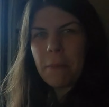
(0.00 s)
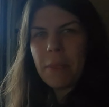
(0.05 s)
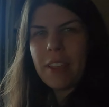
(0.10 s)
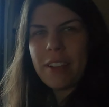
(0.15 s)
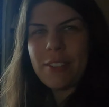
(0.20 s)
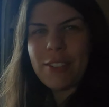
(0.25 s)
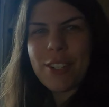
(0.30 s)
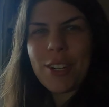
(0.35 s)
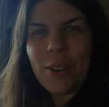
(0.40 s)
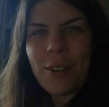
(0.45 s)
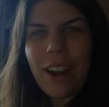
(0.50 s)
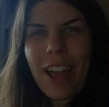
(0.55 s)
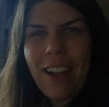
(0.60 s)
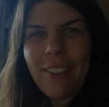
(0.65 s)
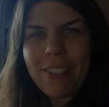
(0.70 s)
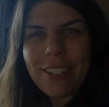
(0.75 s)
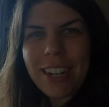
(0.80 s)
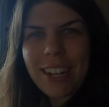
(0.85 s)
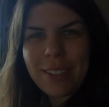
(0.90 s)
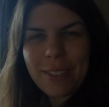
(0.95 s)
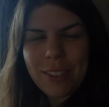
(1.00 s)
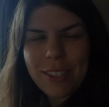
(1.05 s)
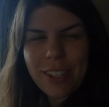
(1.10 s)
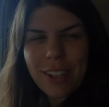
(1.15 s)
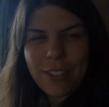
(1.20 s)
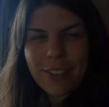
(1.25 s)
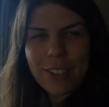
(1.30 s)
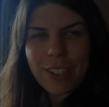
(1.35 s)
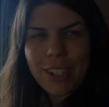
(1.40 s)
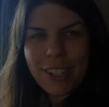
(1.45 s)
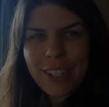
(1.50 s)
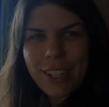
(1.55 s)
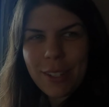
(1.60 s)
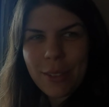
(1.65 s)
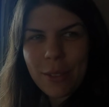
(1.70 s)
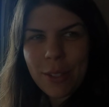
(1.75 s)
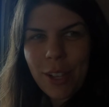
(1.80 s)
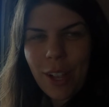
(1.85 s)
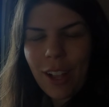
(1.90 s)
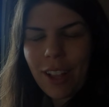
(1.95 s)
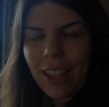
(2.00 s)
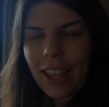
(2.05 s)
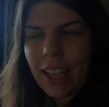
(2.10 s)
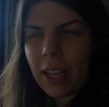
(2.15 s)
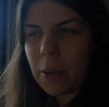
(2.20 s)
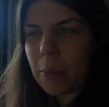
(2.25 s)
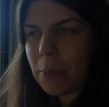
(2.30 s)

they were showing advertisements of her. She was all like